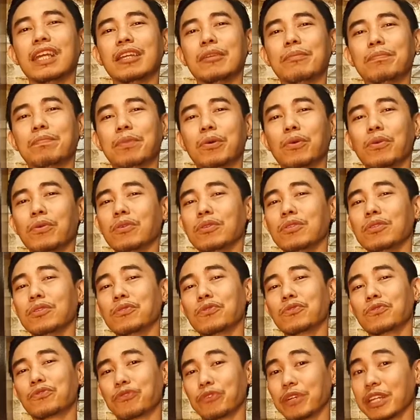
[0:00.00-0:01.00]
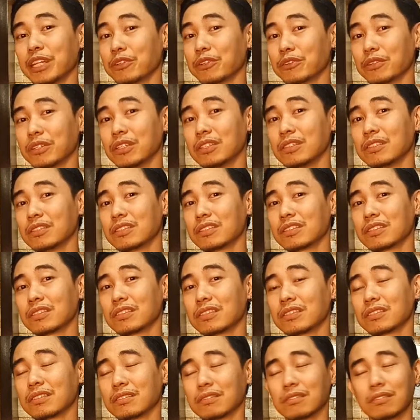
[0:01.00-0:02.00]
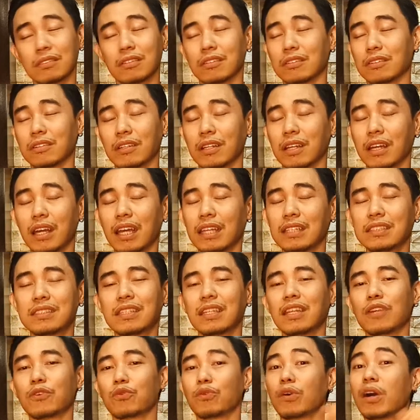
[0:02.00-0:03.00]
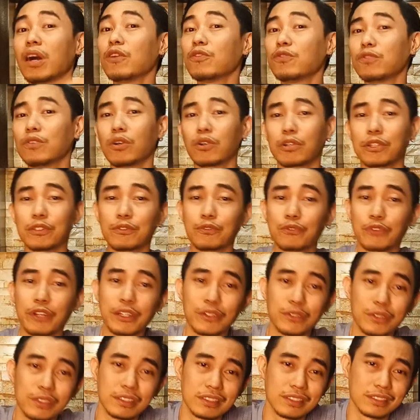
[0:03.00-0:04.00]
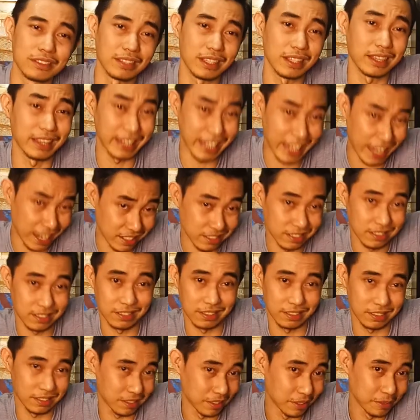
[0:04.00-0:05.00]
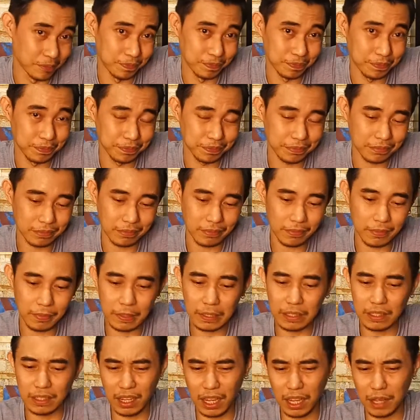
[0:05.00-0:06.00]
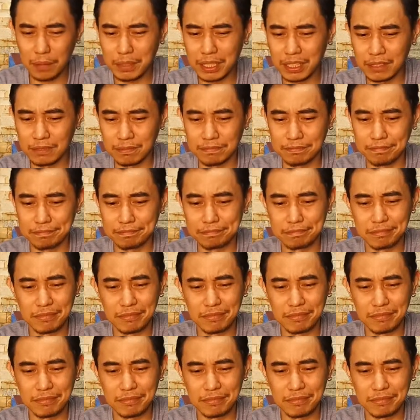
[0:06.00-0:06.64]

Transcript: a Polo fragrance, or I'd say a Ralph Lauren fragrance that lasts. I mean,